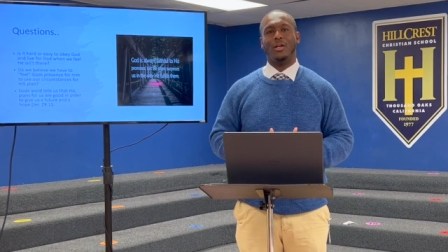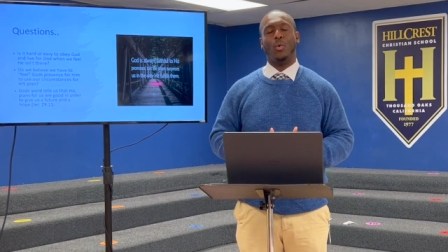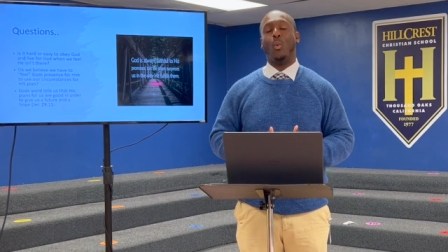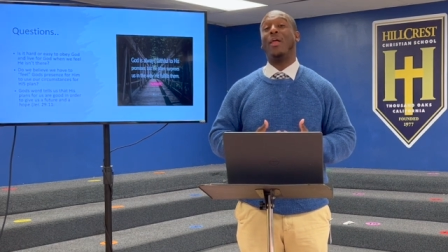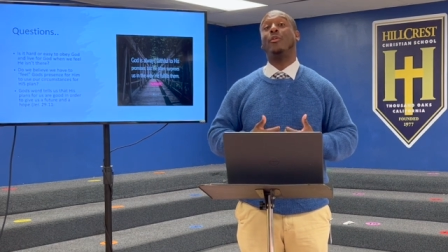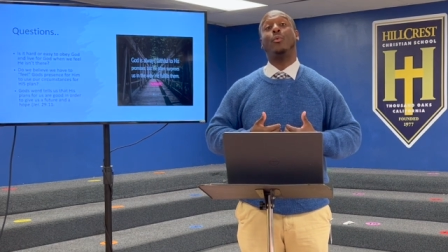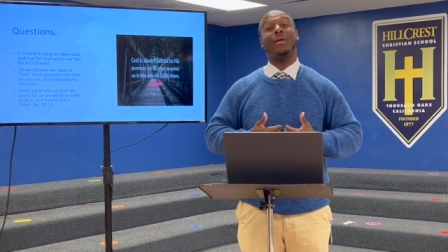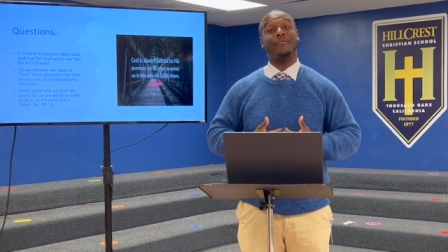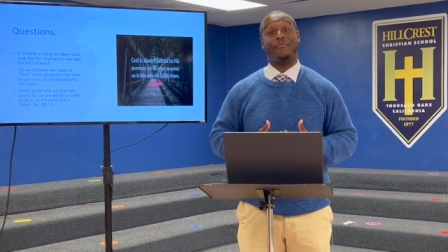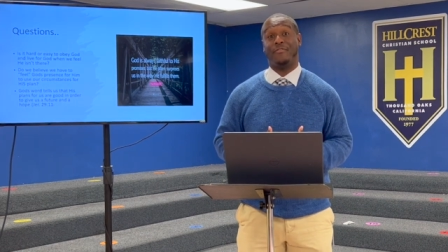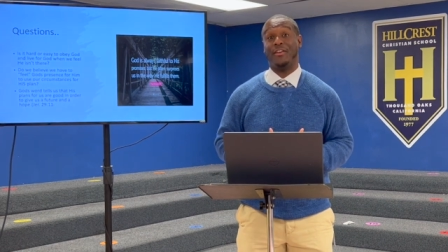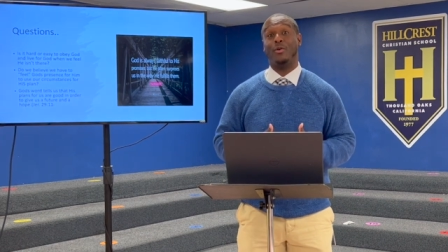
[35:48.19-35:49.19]
Whether we
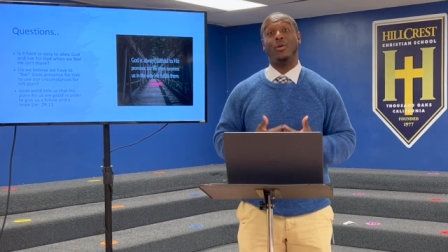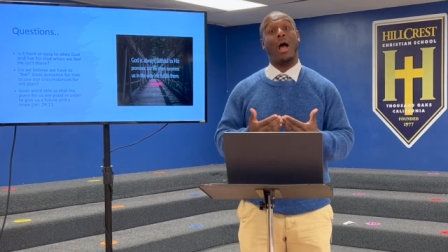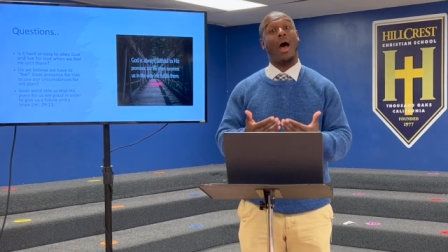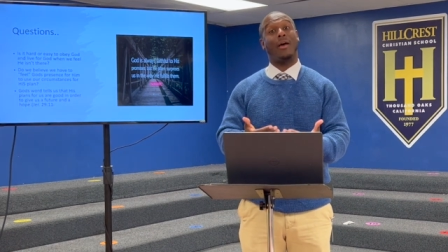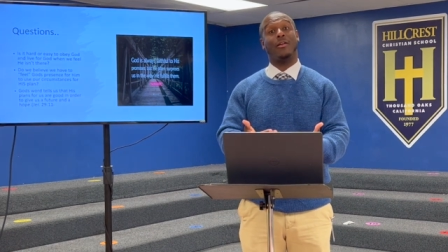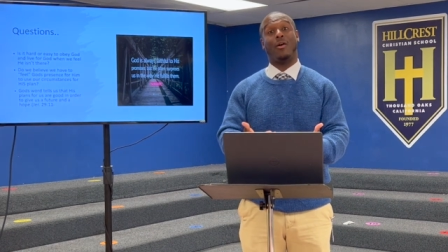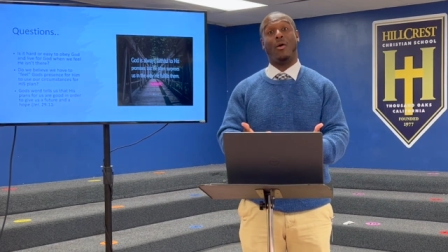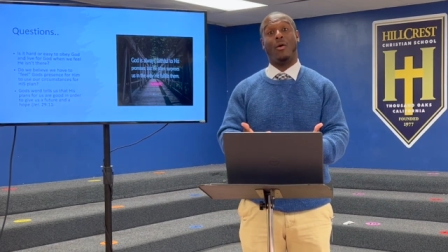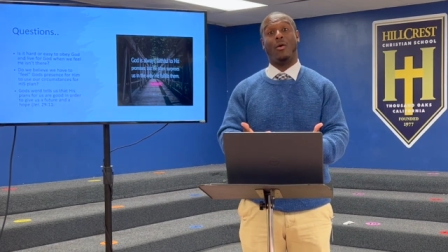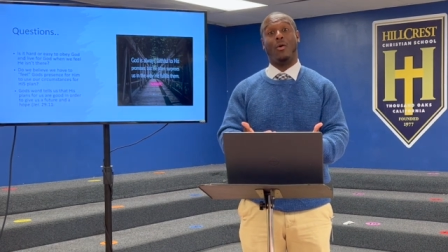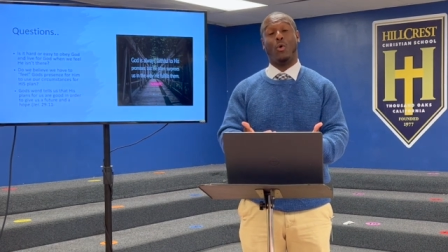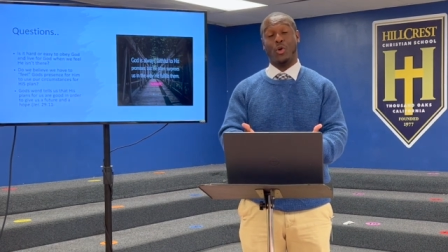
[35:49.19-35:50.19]
feel God
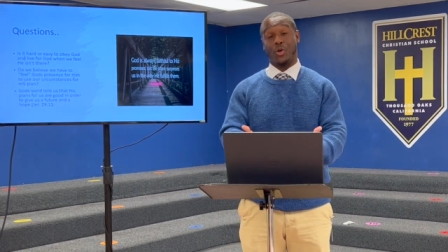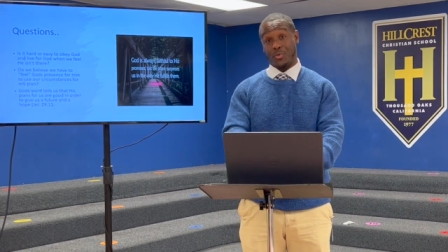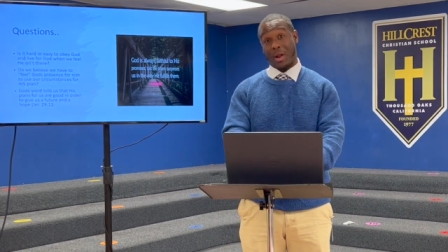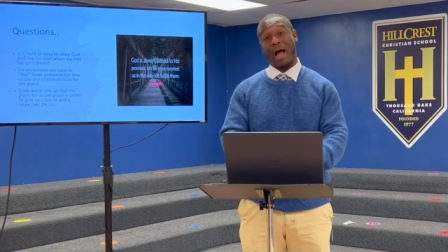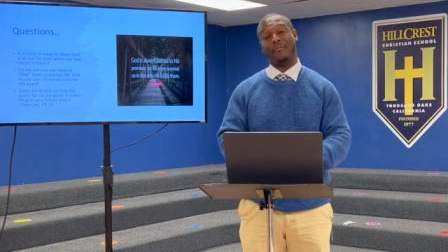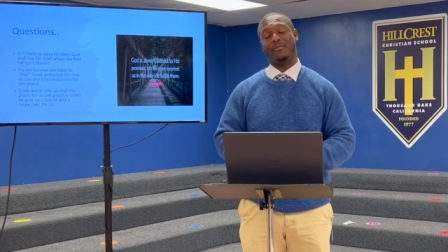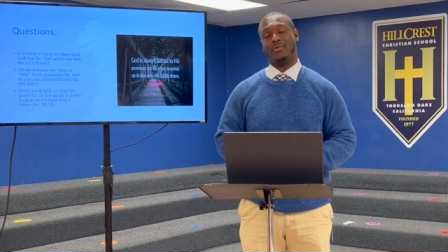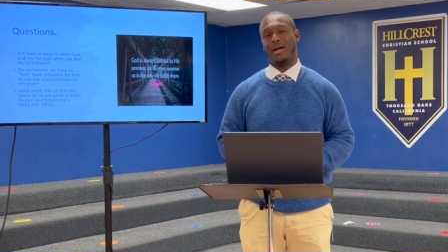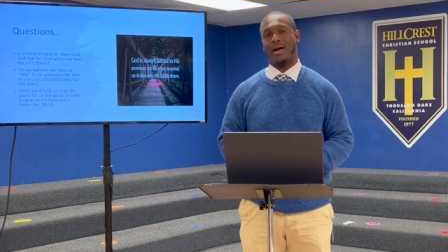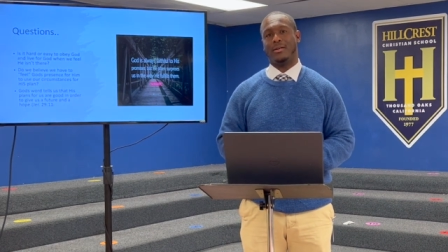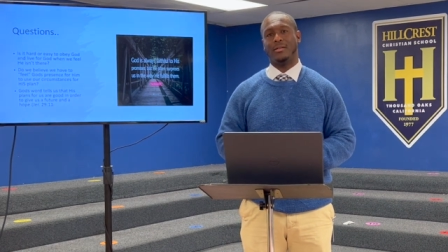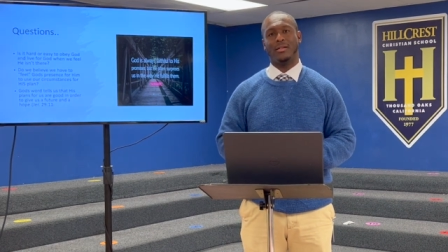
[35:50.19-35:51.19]
or do not feel
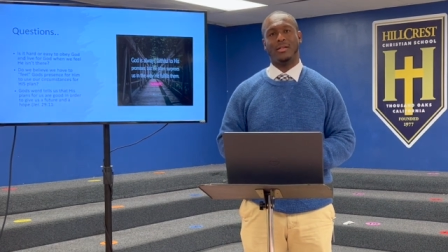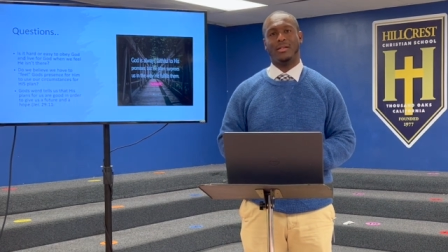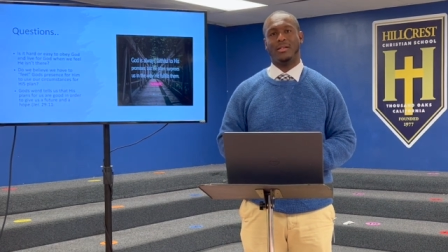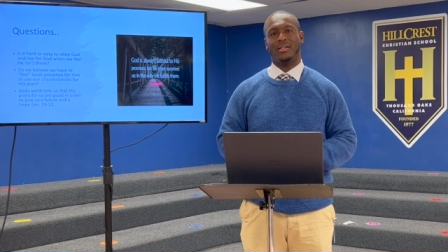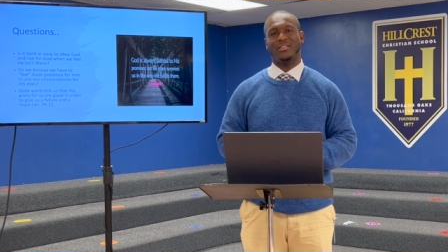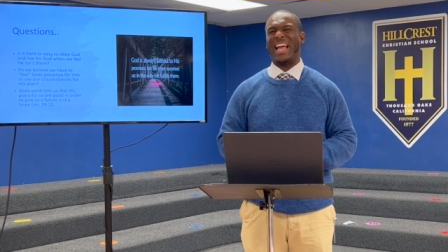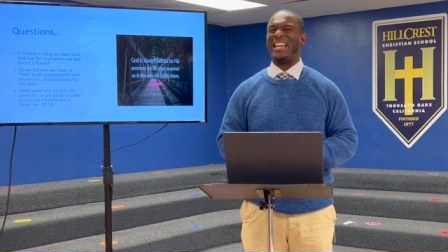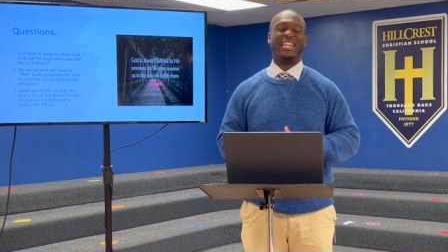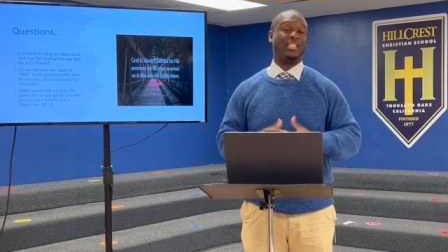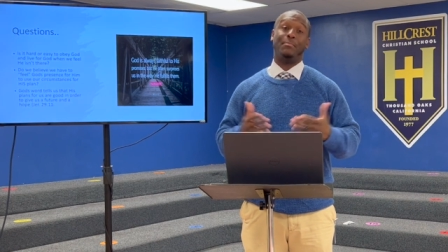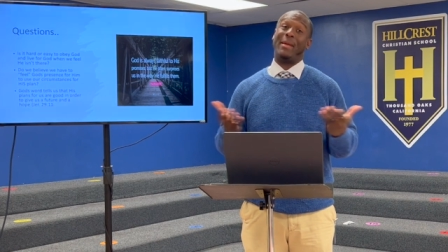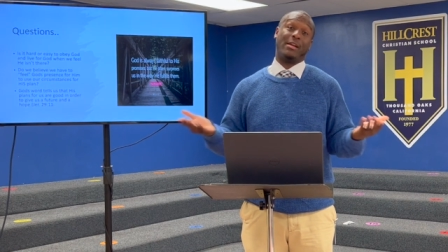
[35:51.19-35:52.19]
God, that
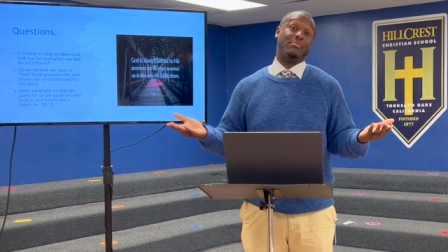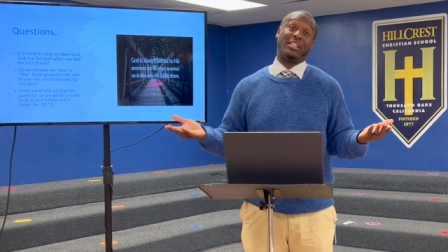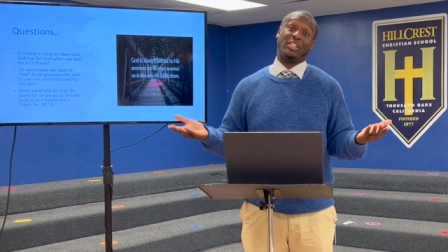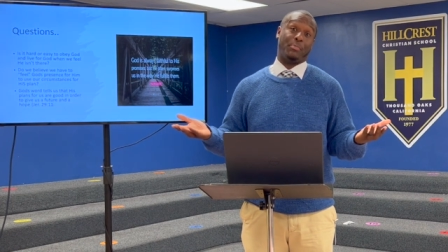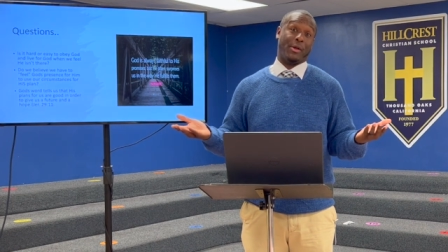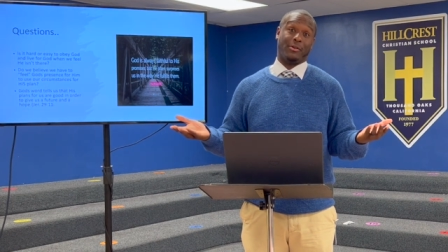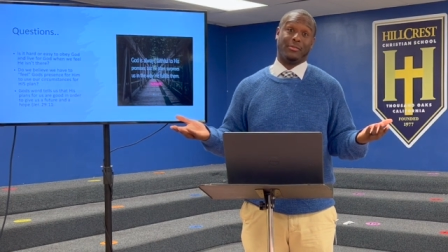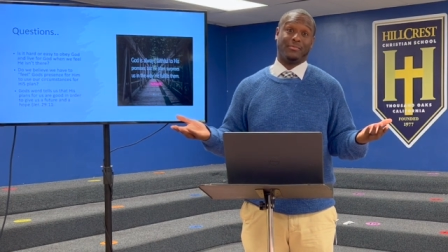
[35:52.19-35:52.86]
doesn't make him disappear,